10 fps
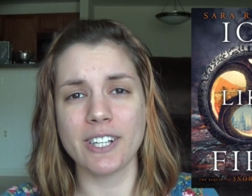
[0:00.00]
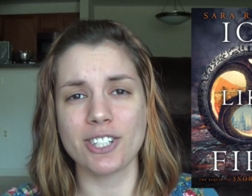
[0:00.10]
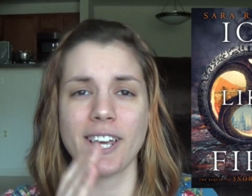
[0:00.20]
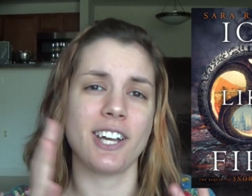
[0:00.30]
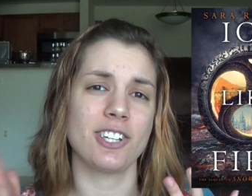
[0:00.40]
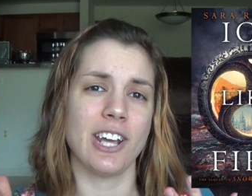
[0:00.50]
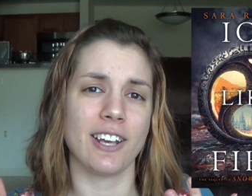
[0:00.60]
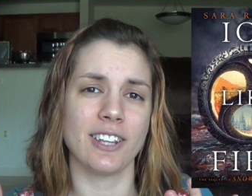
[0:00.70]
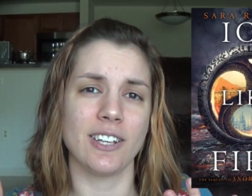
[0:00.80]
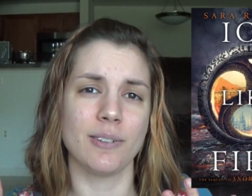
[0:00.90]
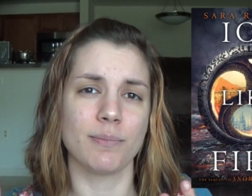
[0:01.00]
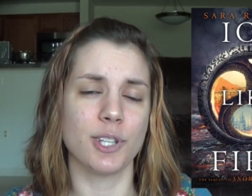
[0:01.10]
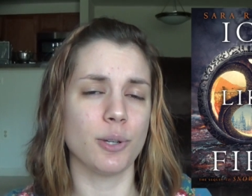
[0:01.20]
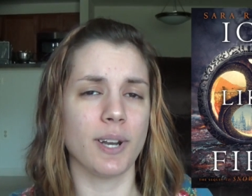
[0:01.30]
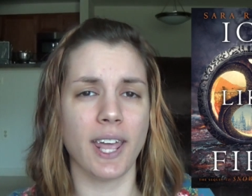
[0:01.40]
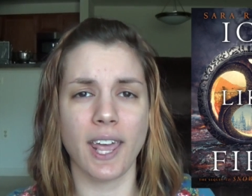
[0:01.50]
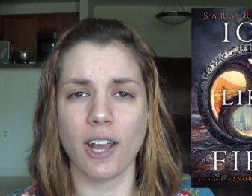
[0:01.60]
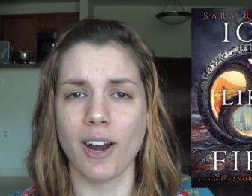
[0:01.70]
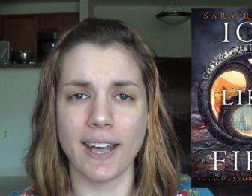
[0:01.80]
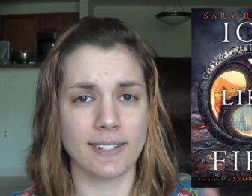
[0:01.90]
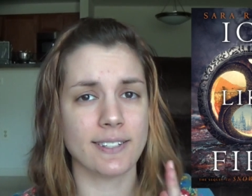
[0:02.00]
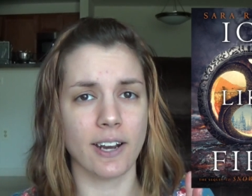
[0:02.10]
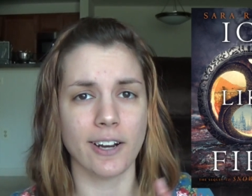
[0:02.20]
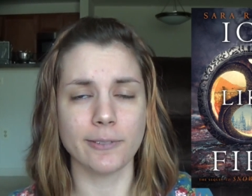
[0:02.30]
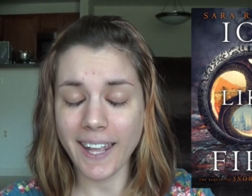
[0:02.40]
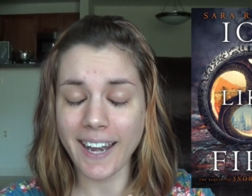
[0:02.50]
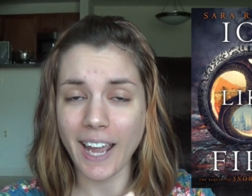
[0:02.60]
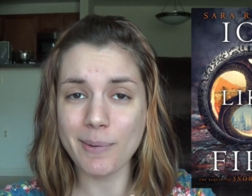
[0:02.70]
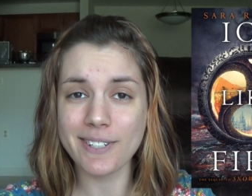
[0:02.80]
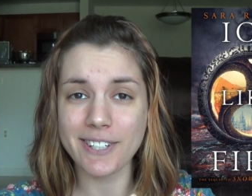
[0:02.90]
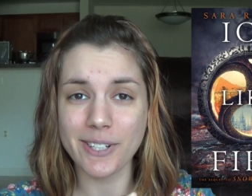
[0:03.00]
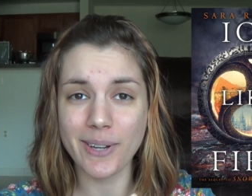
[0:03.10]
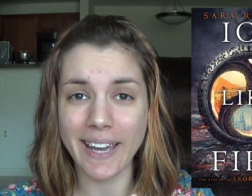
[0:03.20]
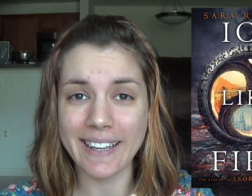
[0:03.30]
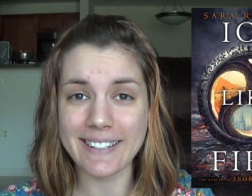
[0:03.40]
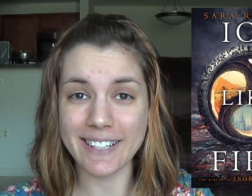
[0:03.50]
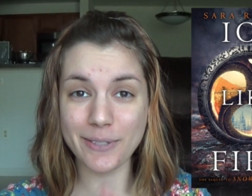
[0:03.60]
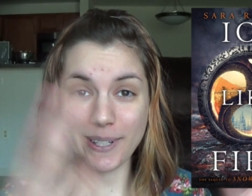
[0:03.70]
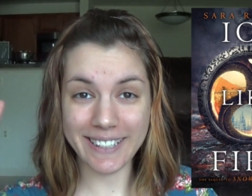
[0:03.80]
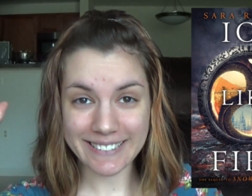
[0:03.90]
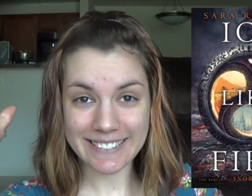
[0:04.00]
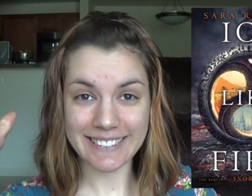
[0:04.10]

just hashtag them Q and A or Ask Sarah. And I will see you guys next week.